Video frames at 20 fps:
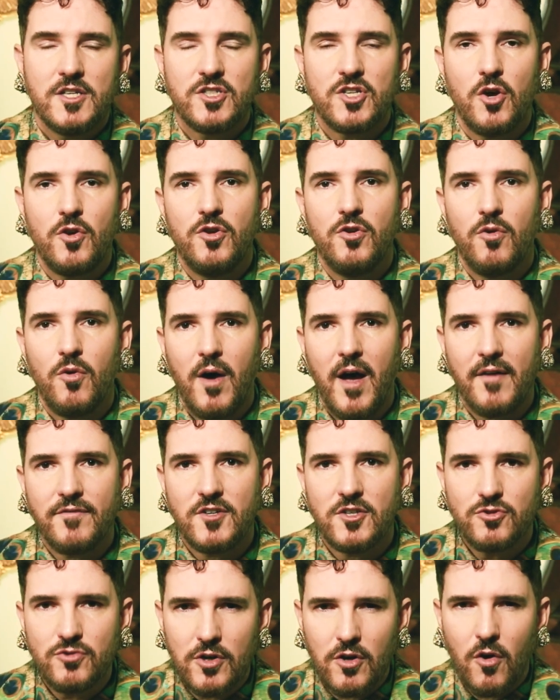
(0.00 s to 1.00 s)
So you have
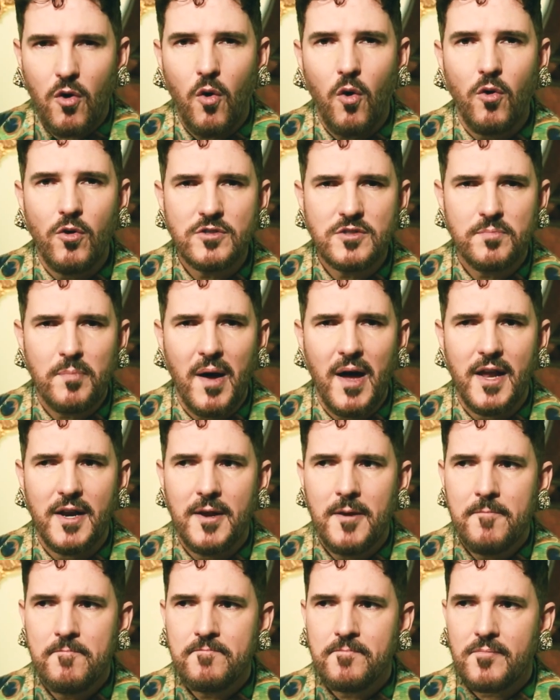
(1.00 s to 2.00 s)
to drill holes, but
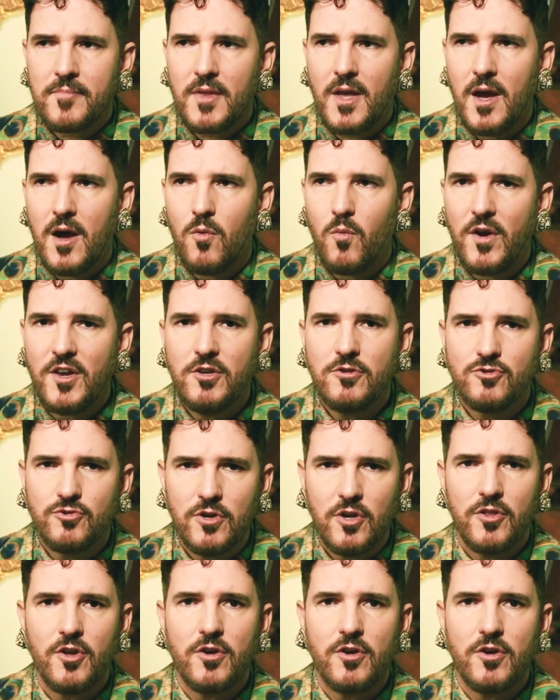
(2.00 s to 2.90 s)
when you drill